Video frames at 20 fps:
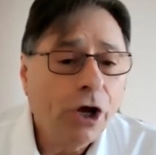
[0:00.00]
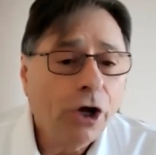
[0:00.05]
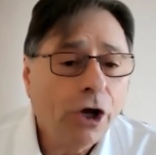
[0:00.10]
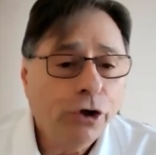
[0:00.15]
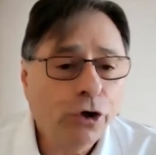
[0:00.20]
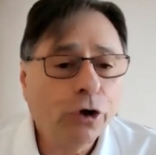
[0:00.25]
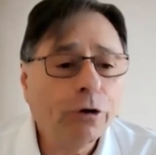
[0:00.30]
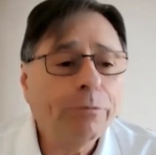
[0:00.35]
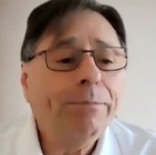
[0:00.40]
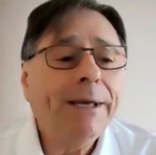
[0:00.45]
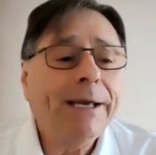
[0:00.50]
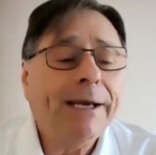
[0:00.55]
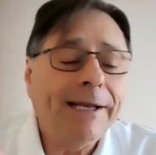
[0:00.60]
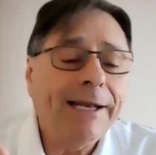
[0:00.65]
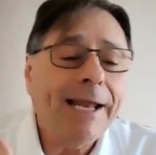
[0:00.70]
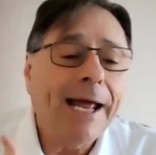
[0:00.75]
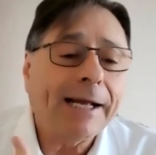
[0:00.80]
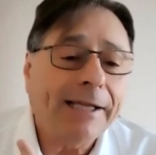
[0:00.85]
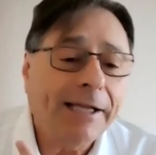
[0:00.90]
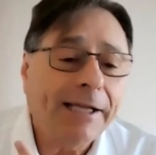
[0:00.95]
You'll be
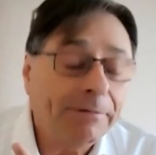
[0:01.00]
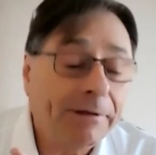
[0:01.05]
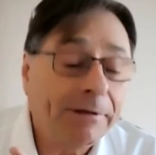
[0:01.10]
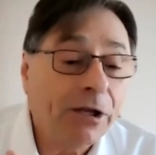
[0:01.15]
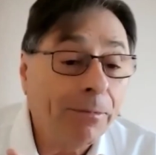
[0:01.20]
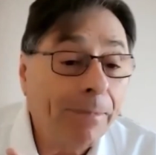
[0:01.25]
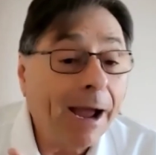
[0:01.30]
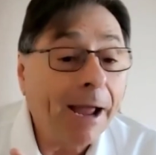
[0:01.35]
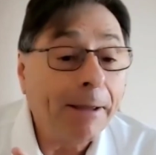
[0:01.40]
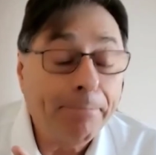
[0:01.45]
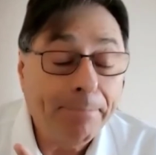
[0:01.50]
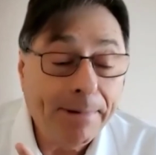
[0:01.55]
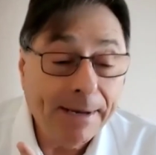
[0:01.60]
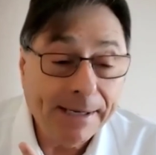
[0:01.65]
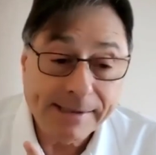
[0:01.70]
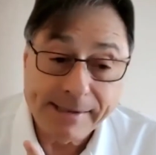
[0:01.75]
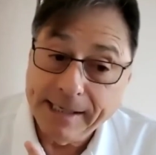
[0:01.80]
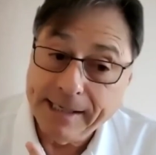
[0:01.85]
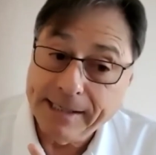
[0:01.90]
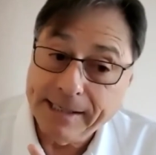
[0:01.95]
connected to my
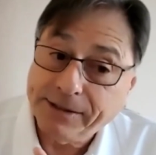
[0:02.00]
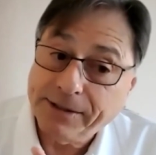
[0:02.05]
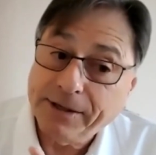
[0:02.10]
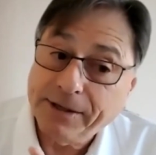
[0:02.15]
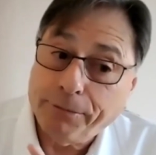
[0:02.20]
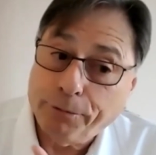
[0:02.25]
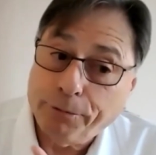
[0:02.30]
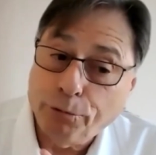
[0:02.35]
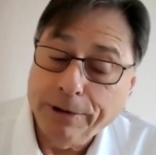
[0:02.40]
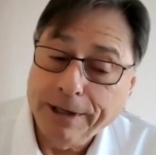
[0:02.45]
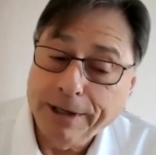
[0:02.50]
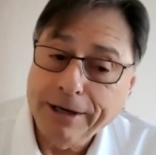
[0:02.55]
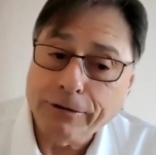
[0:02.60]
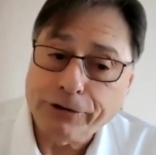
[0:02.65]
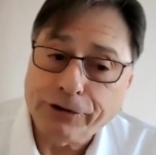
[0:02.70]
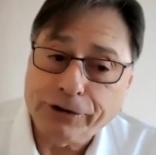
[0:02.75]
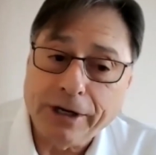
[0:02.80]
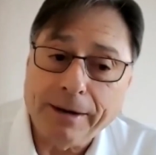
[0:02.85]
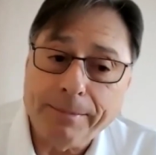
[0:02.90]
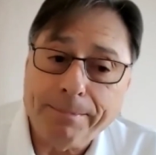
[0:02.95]
business through
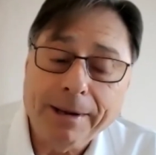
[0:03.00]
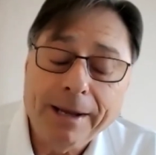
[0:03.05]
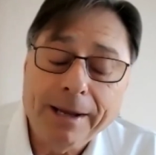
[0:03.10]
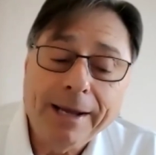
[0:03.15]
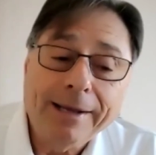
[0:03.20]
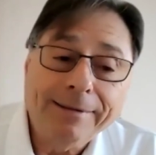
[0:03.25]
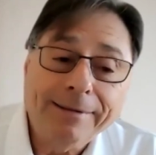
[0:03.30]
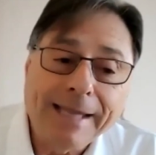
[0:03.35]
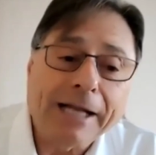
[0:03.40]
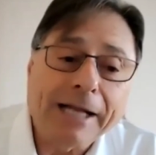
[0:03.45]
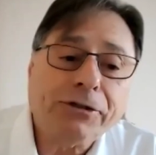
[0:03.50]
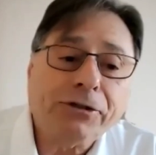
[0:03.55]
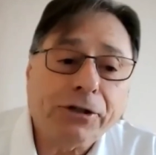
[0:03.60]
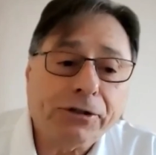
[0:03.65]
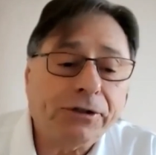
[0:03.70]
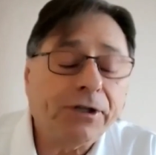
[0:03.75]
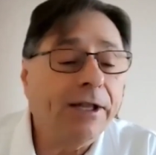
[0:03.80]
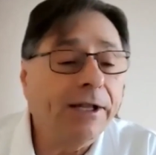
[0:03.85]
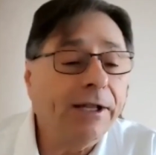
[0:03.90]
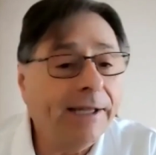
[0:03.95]
leadership, not
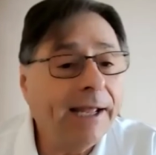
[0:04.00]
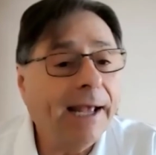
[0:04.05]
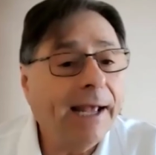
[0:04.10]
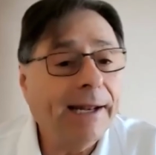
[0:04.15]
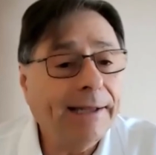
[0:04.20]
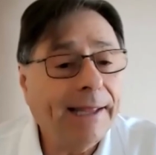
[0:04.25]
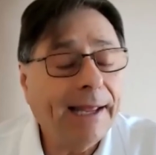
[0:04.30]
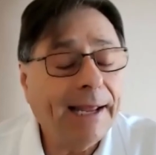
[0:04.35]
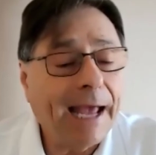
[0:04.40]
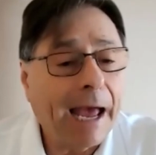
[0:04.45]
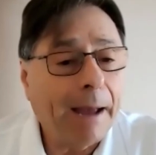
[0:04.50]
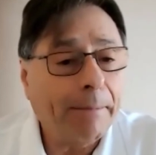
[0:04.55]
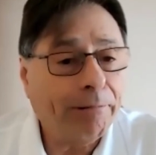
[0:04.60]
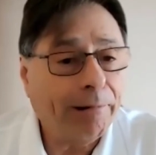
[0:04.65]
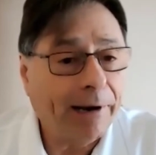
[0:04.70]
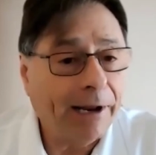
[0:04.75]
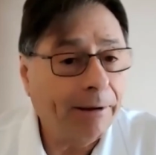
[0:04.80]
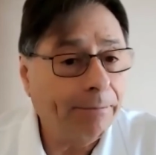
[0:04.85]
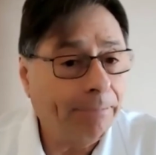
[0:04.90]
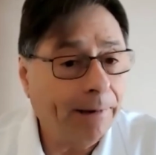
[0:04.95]
just to the day-to-day
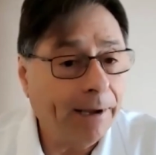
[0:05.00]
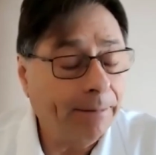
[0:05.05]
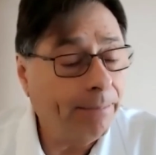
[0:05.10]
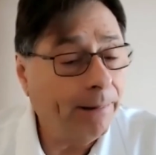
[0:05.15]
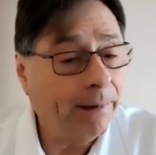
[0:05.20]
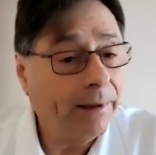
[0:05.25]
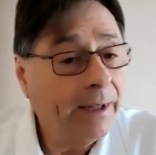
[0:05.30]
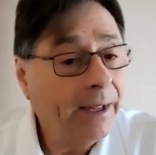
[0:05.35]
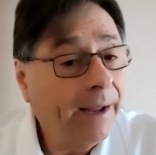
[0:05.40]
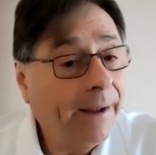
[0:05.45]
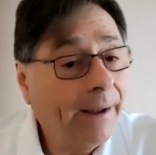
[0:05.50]
operating people.